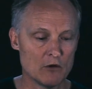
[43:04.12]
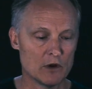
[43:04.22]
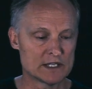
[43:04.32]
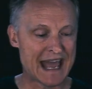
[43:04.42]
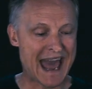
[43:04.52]

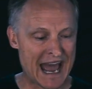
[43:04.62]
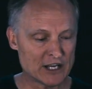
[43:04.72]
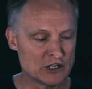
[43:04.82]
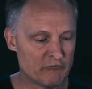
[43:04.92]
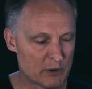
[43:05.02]
was
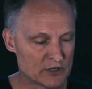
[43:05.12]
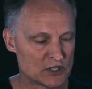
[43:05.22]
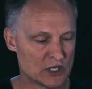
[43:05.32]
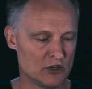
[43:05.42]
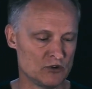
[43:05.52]
active
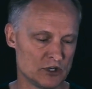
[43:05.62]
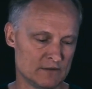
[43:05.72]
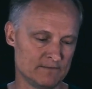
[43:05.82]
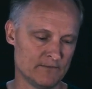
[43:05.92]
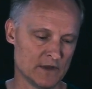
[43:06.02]
persecution